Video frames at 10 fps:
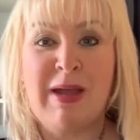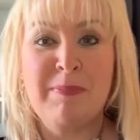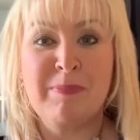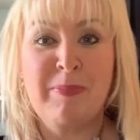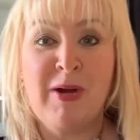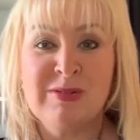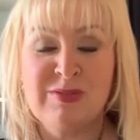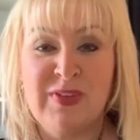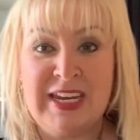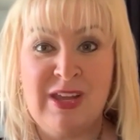I
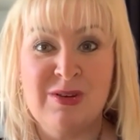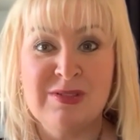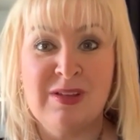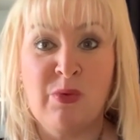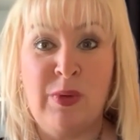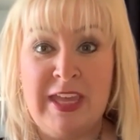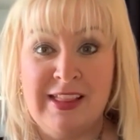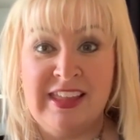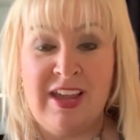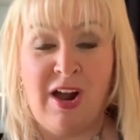post videos
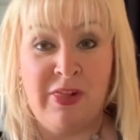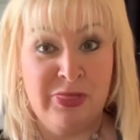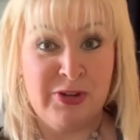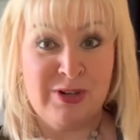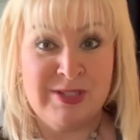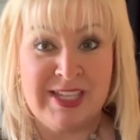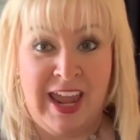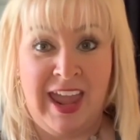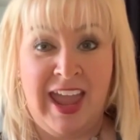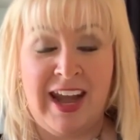weekly on
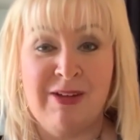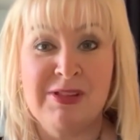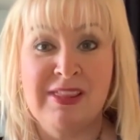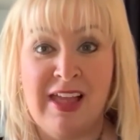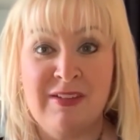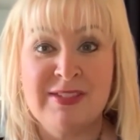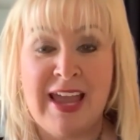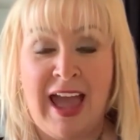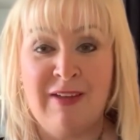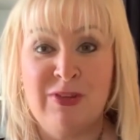Thursday, and I would love to
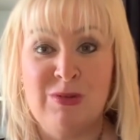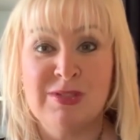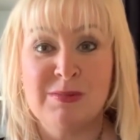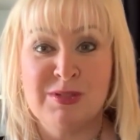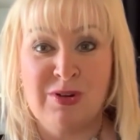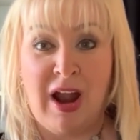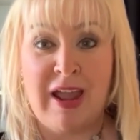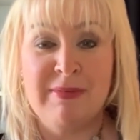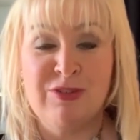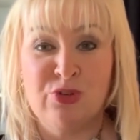have you
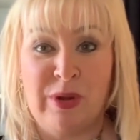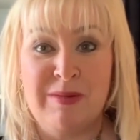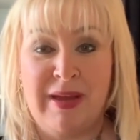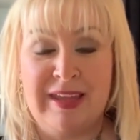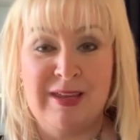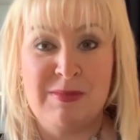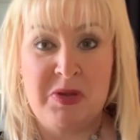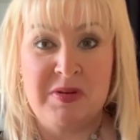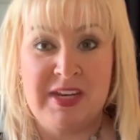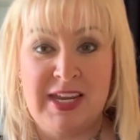subscribe and join my
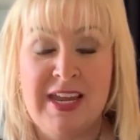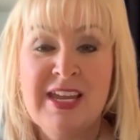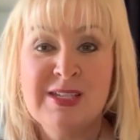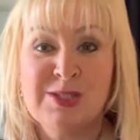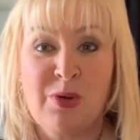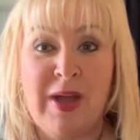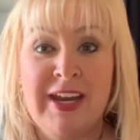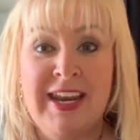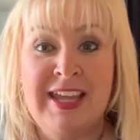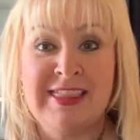community. So go
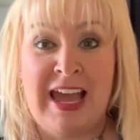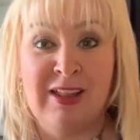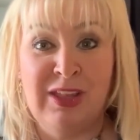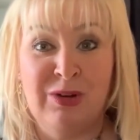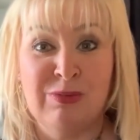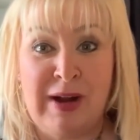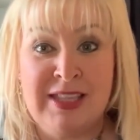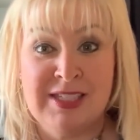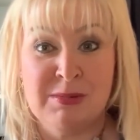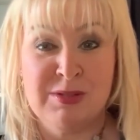ahead and hit that little
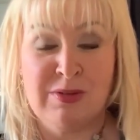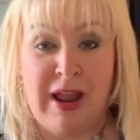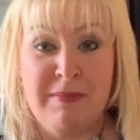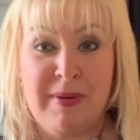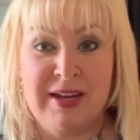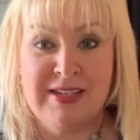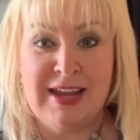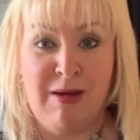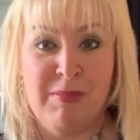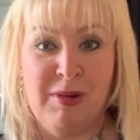red subscribe button
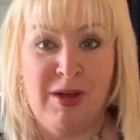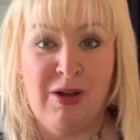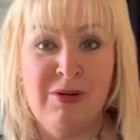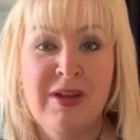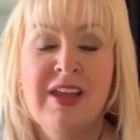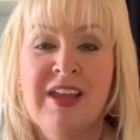down below.